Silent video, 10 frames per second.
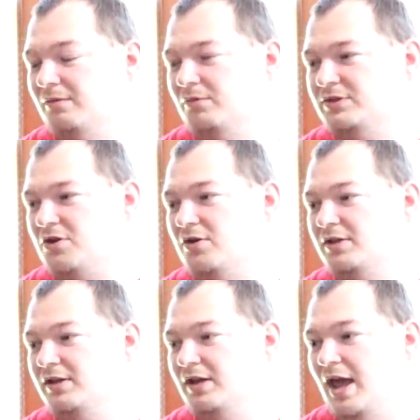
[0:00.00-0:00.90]
what's called
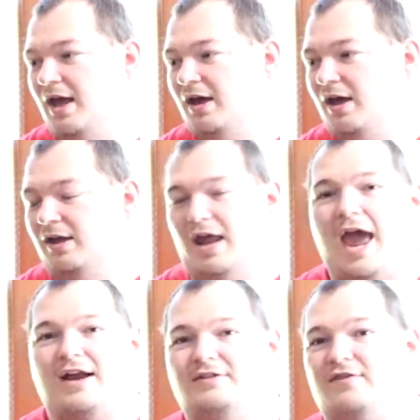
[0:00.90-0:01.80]
an
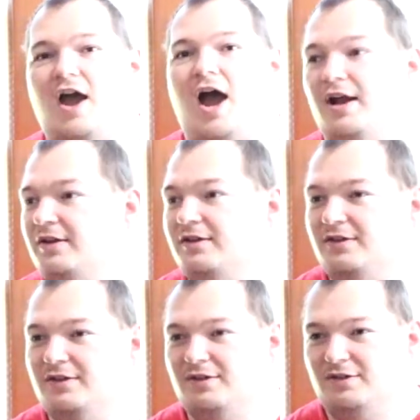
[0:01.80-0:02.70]
act of God
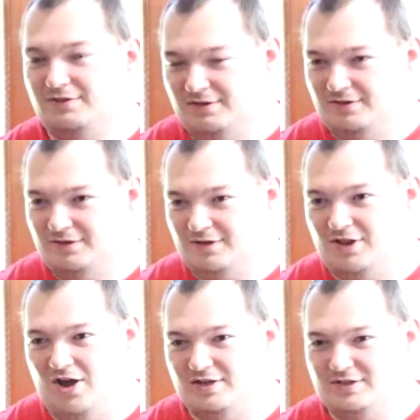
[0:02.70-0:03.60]

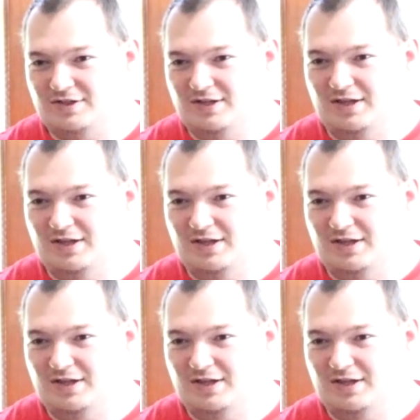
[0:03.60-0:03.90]
clause.